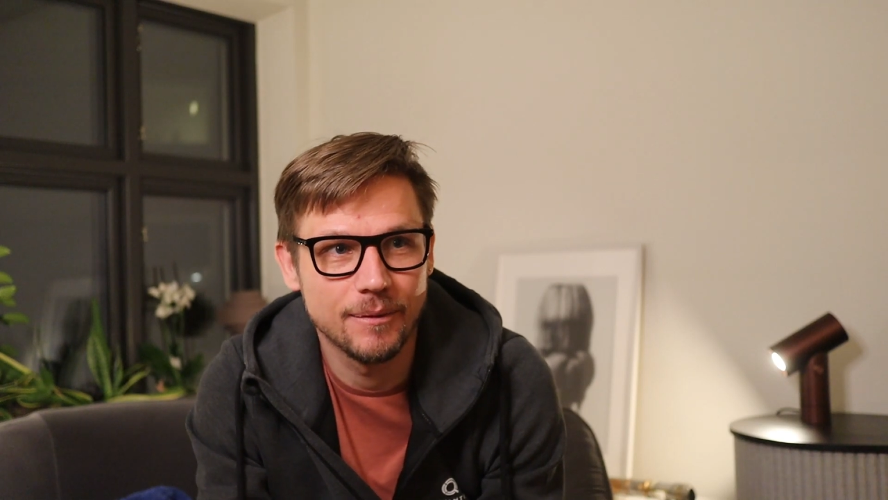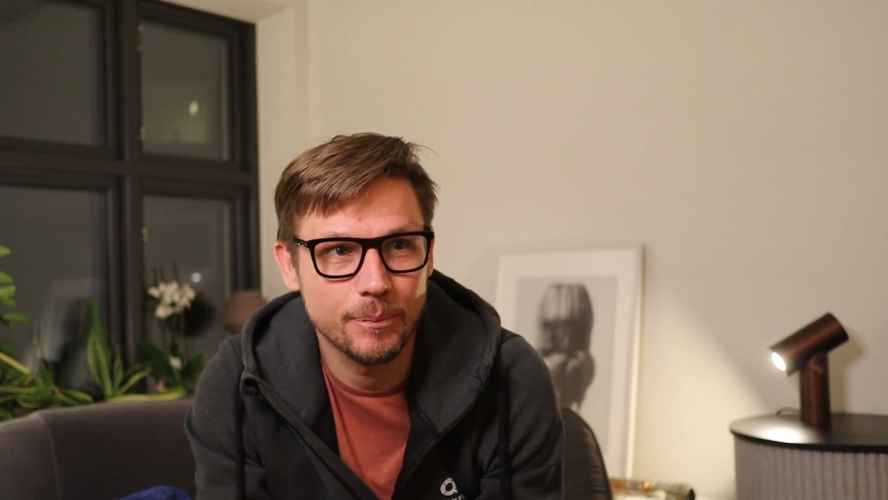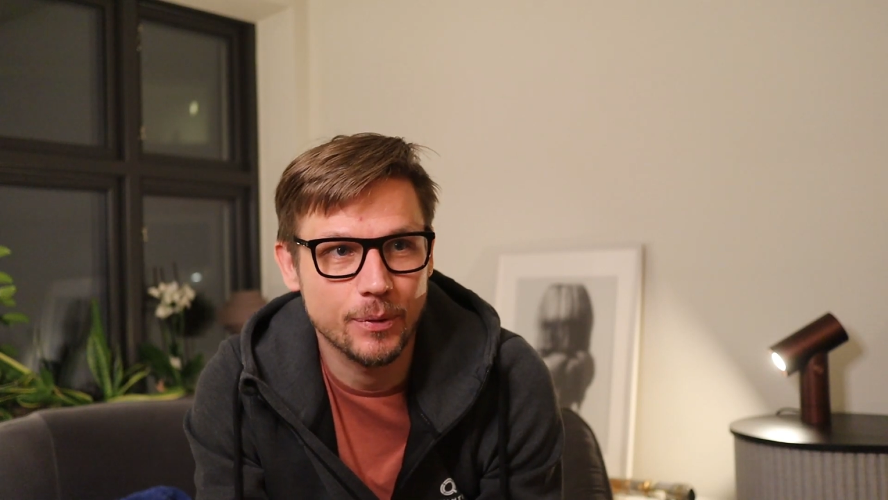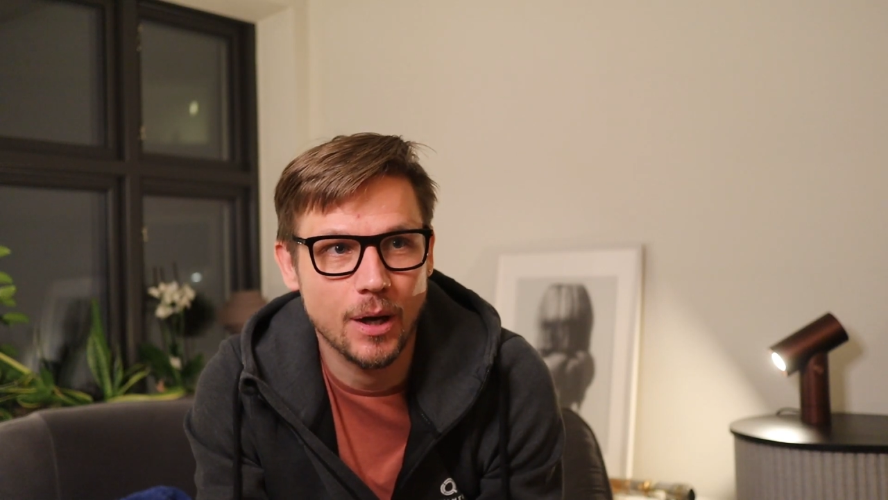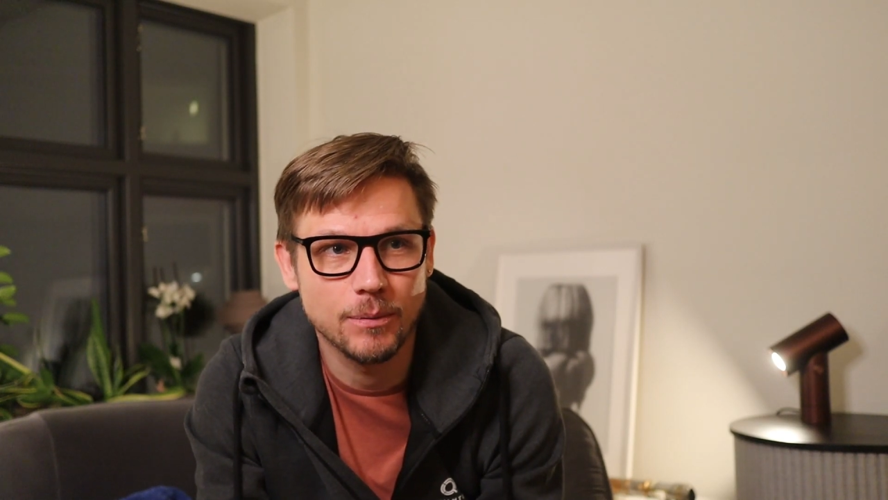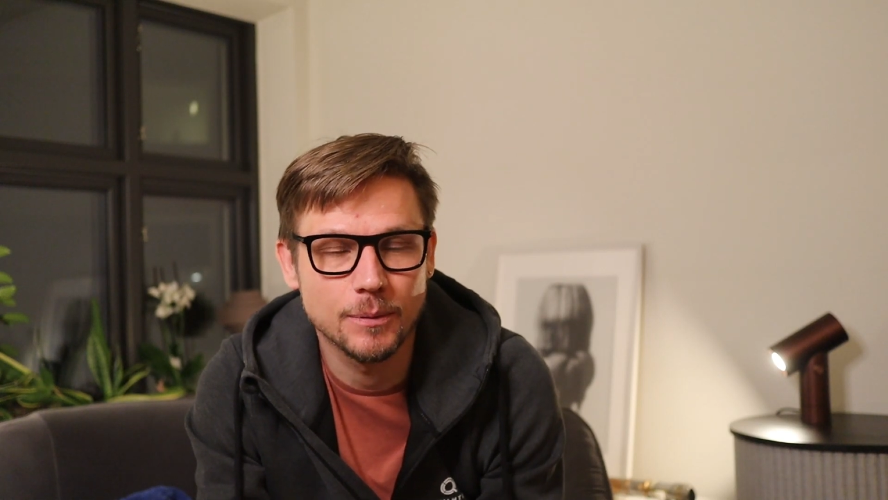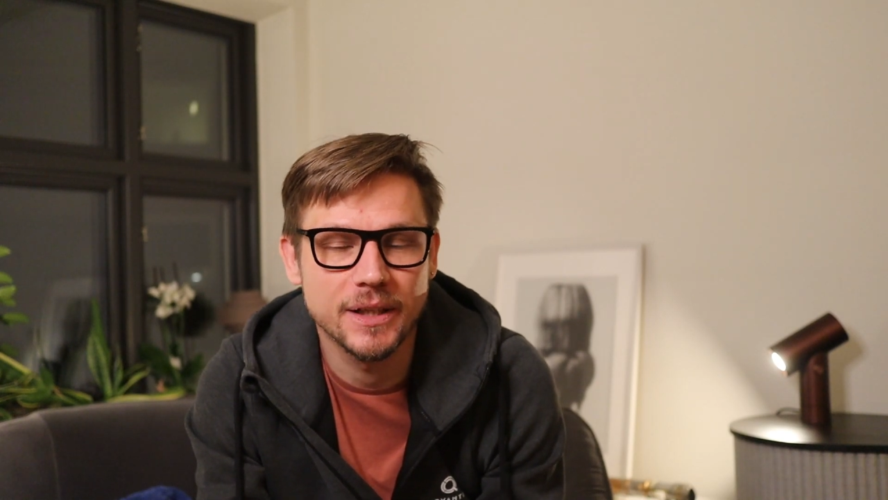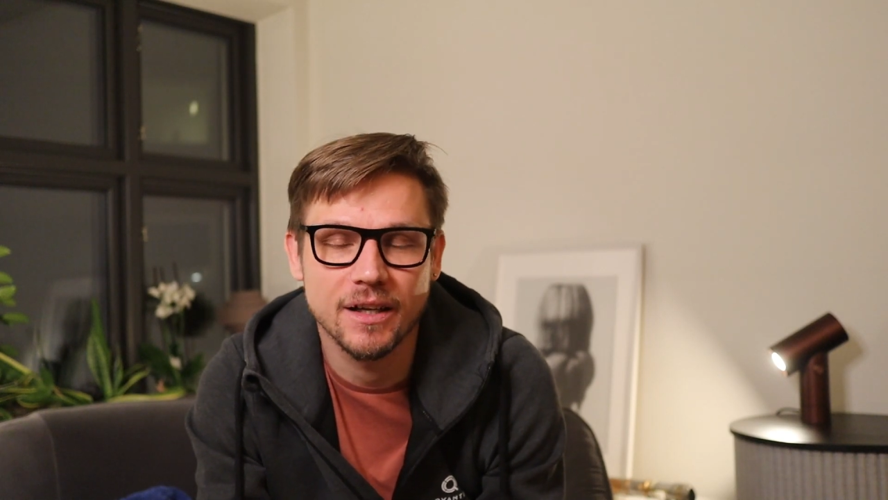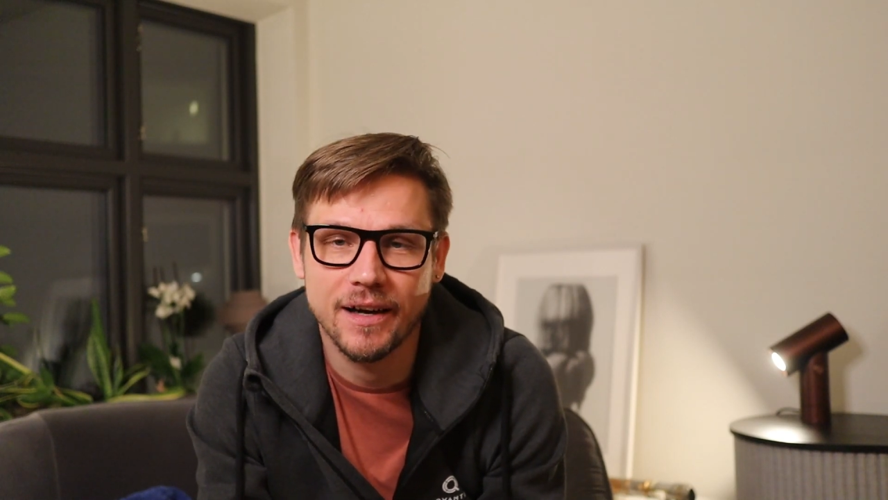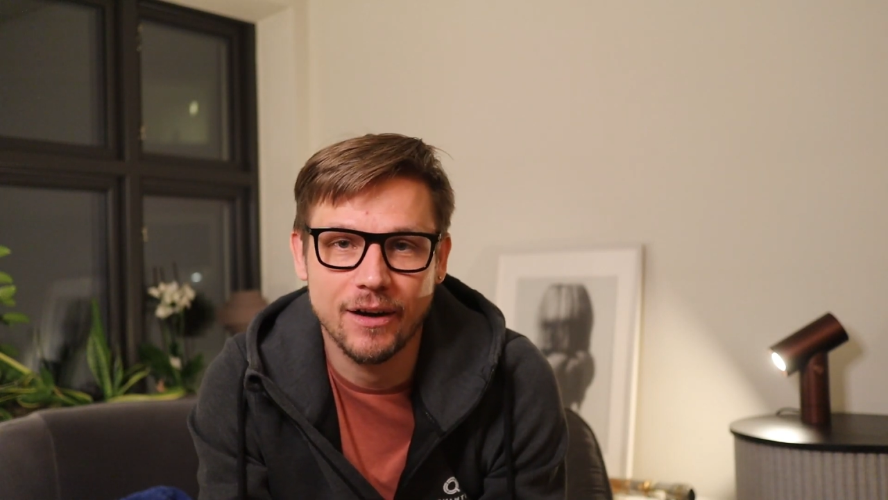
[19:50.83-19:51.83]
probably
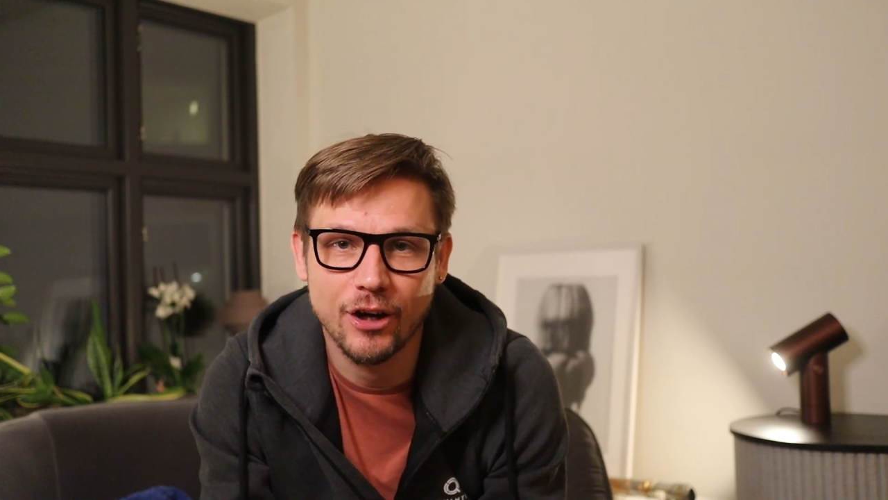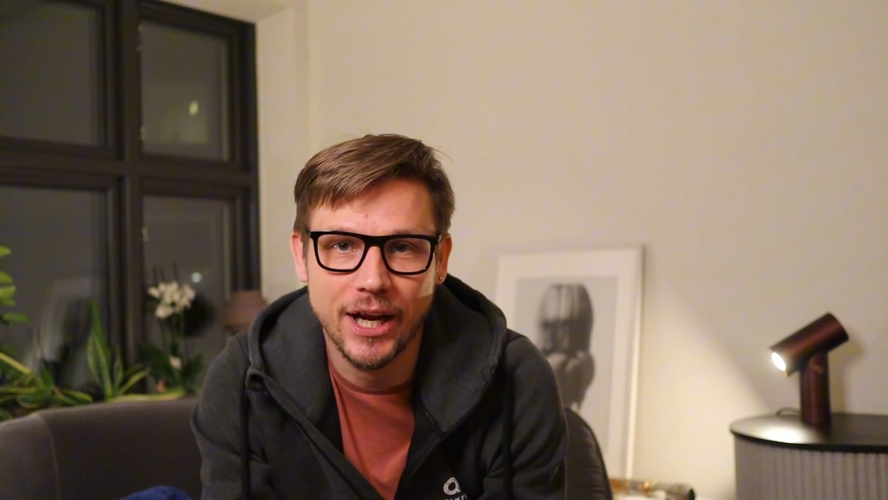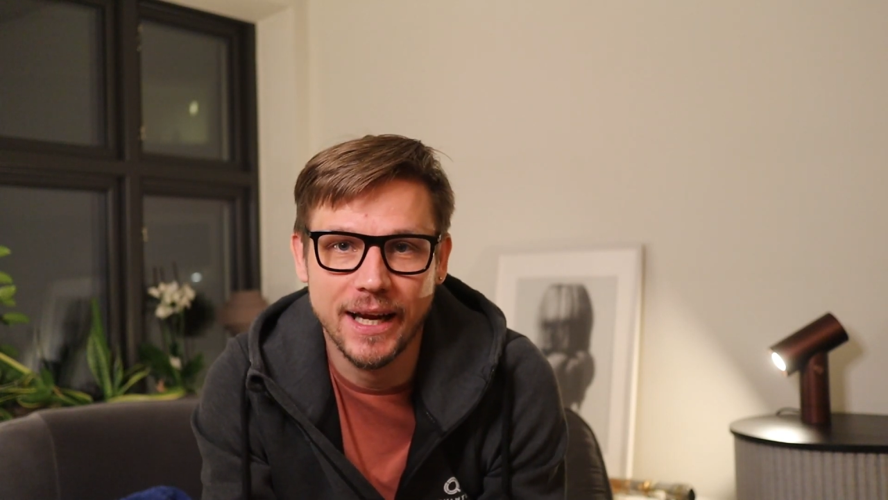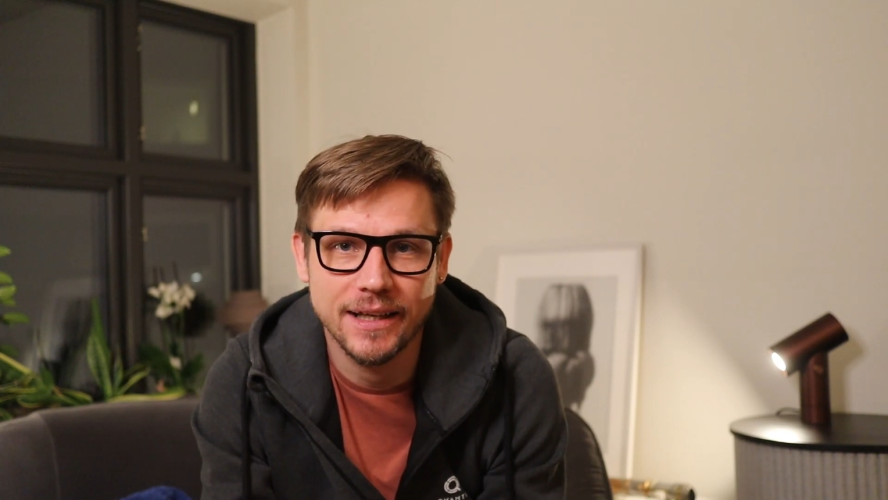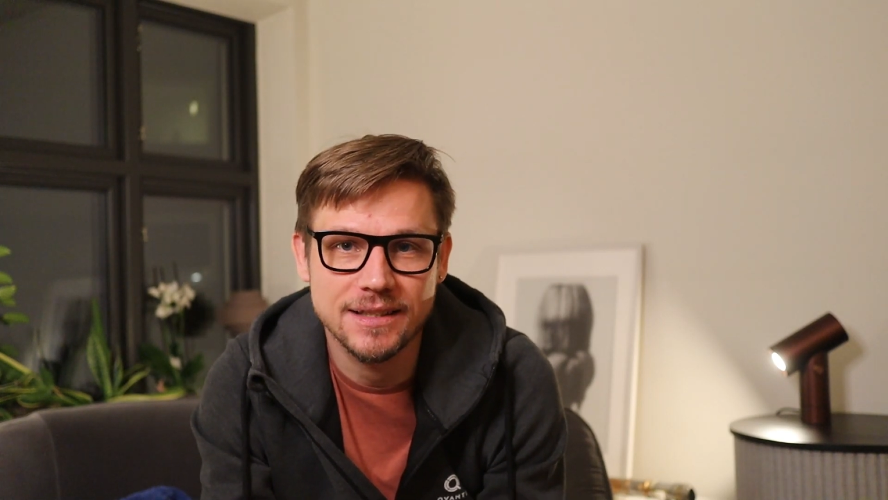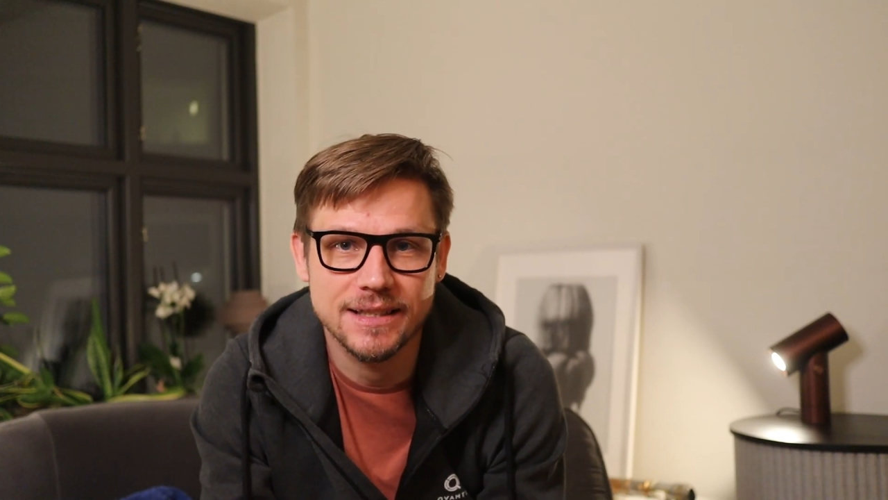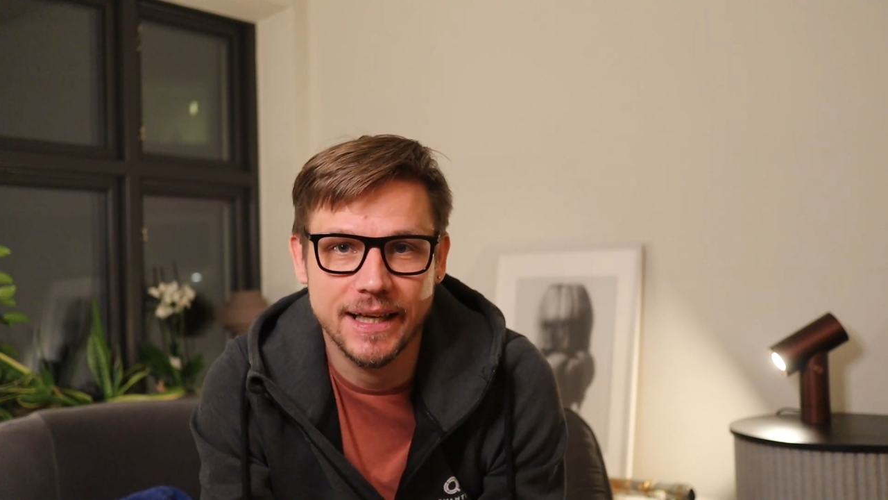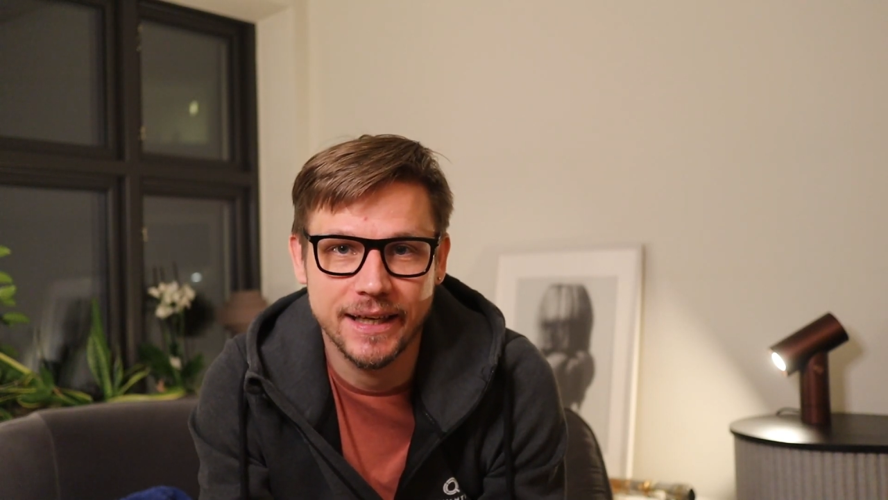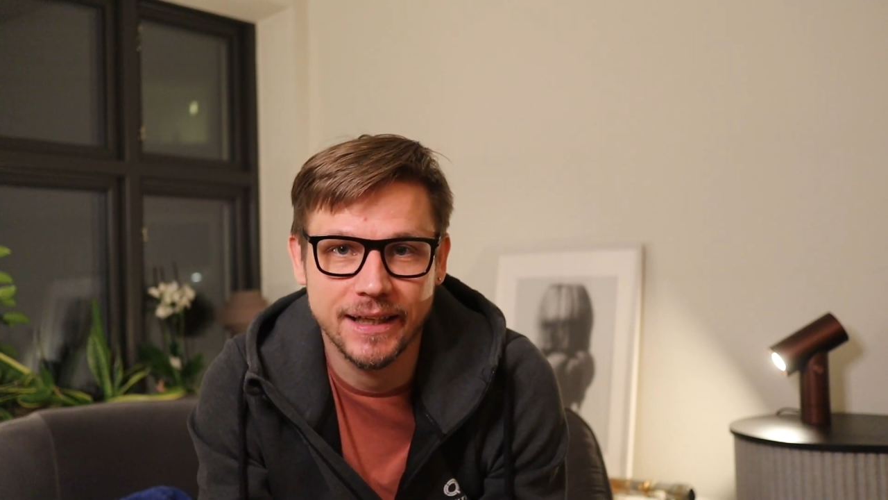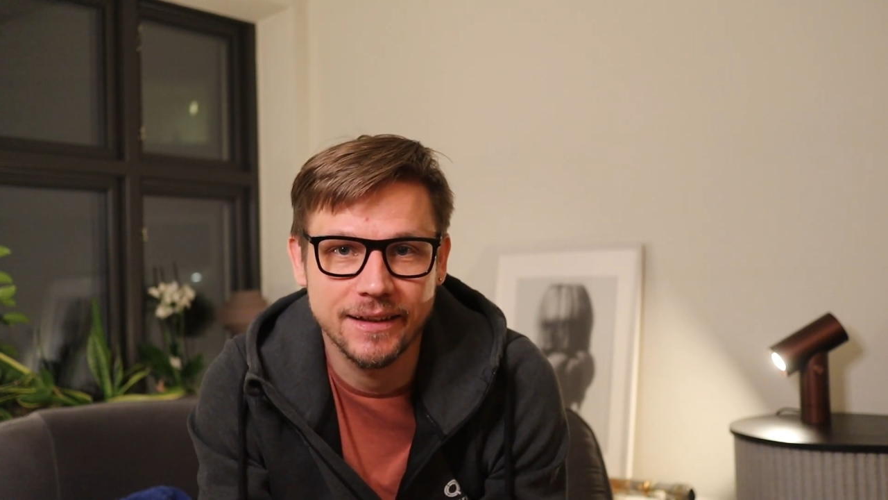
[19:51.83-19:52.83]
an archaic
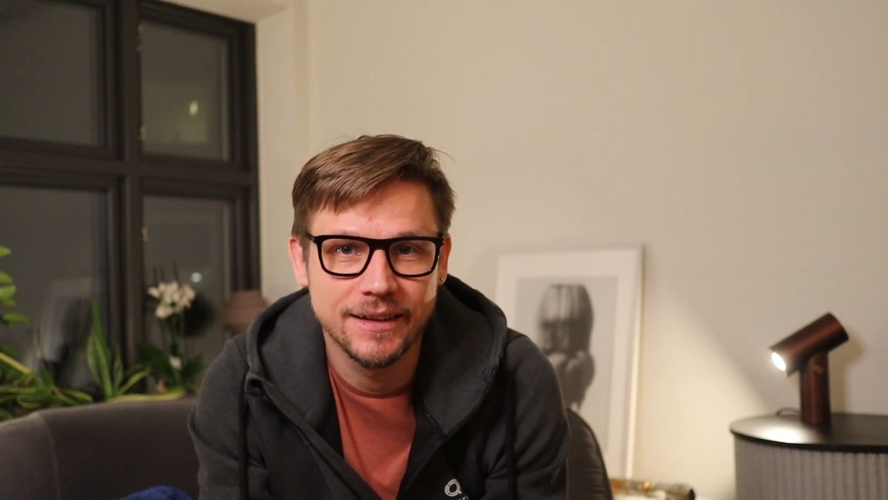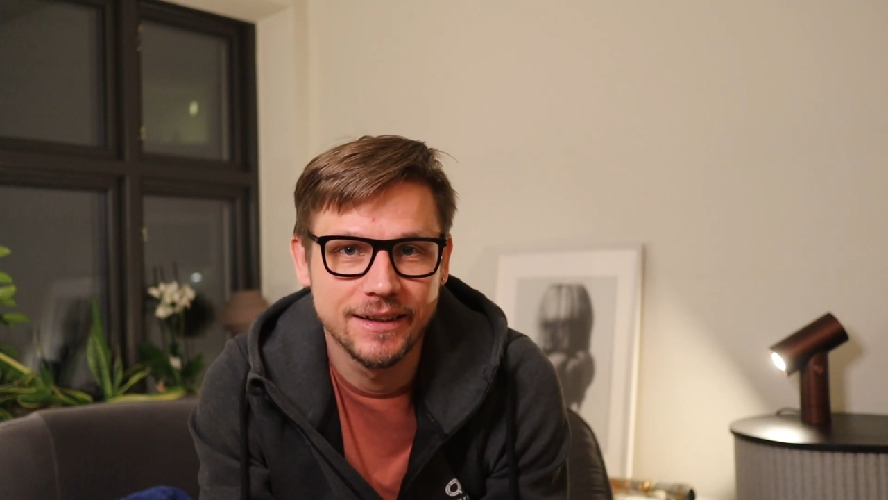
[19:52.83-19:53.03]
setting